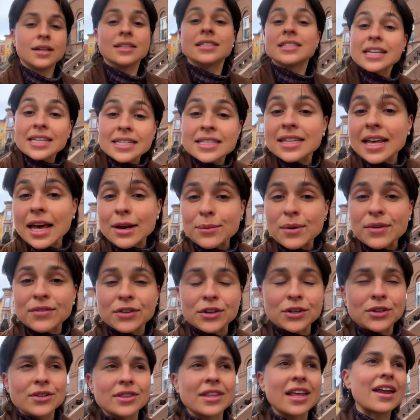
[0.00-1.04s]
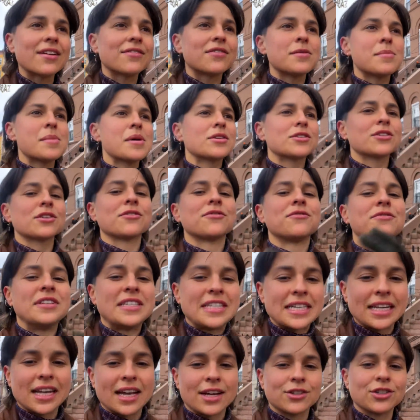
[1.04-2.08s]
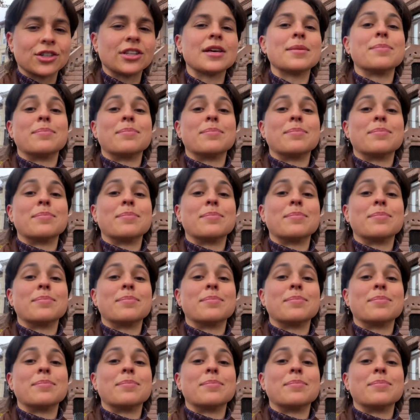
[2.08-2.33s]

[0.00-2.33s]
Since then, we've learned that females are physiologically